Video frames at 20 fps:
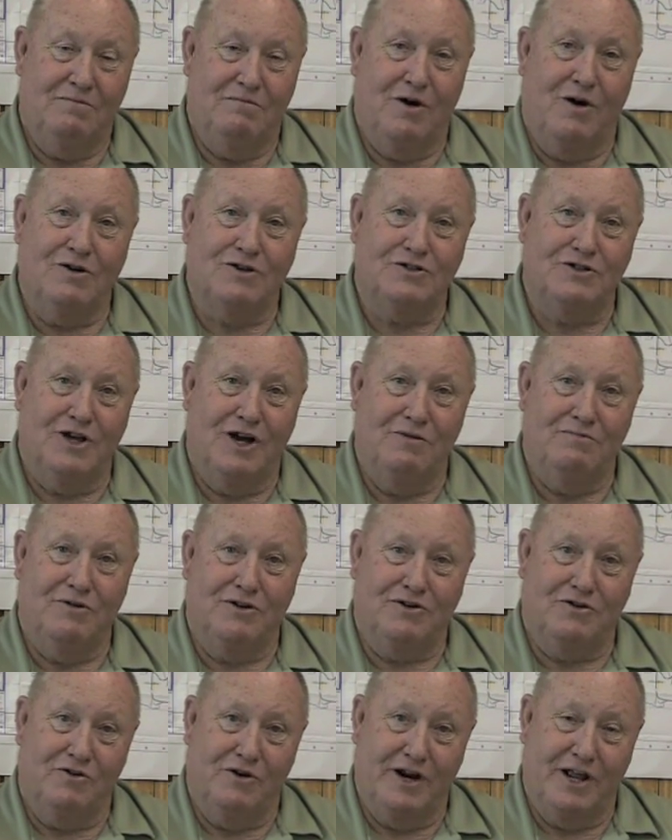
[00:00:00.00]
Most of them
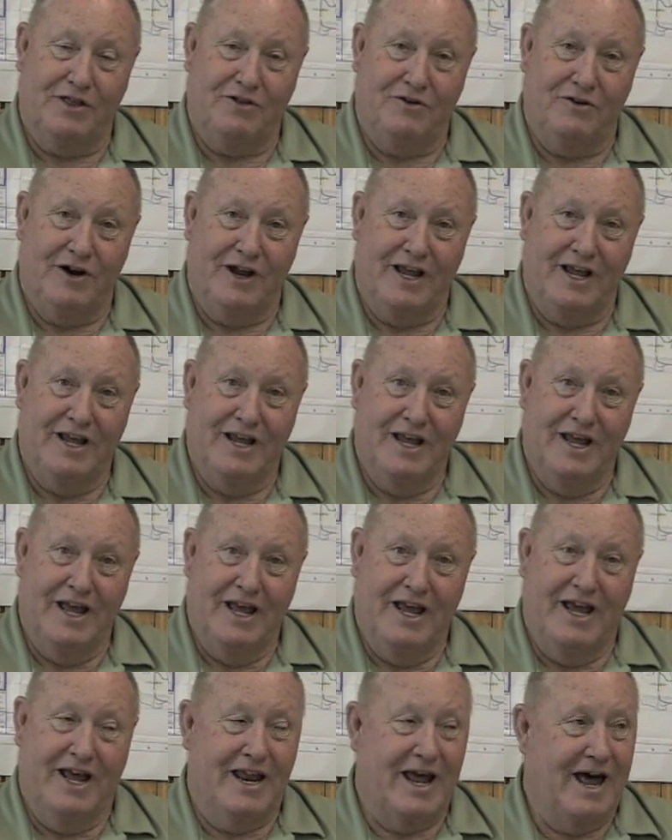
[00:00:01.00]
are $23,
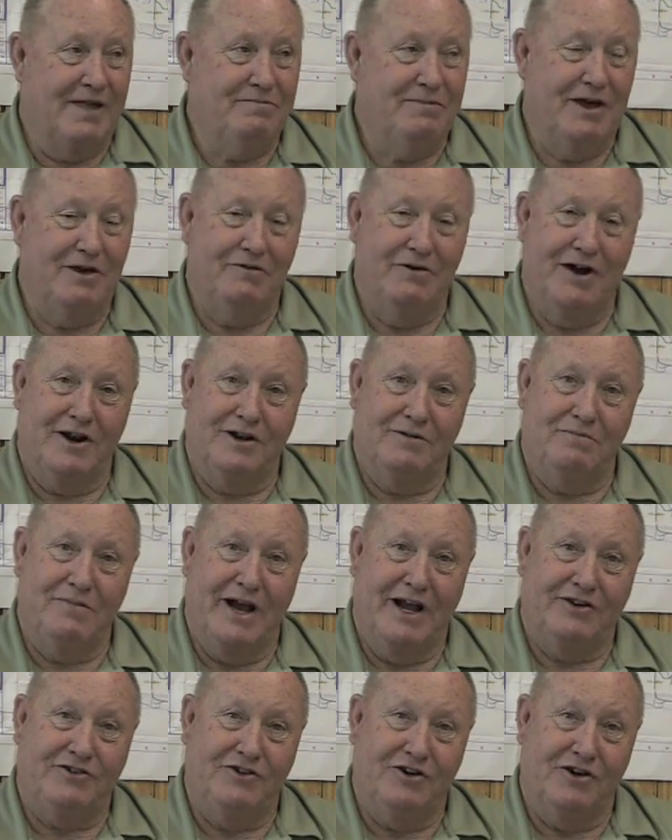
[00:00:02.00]
and I'd be willing to
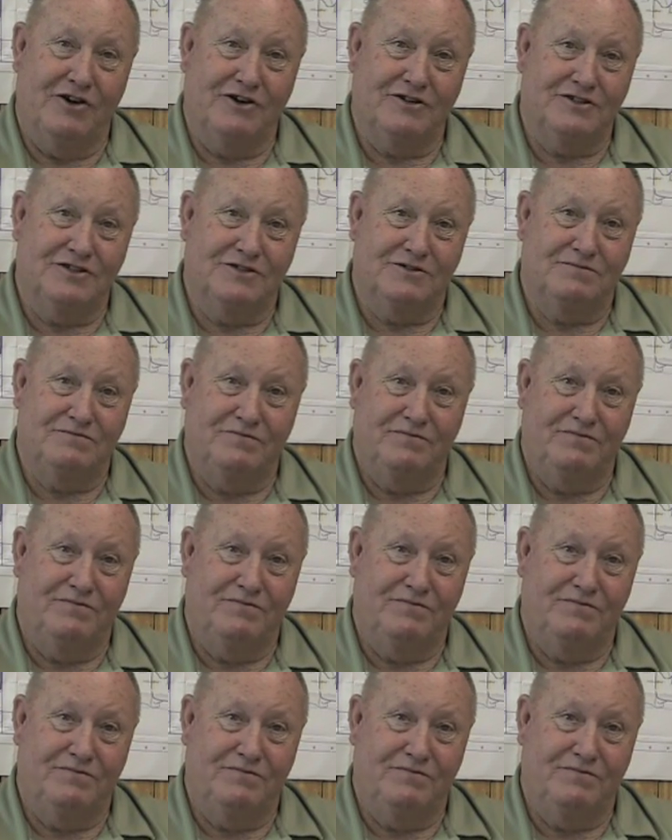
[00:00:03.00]
bet yours is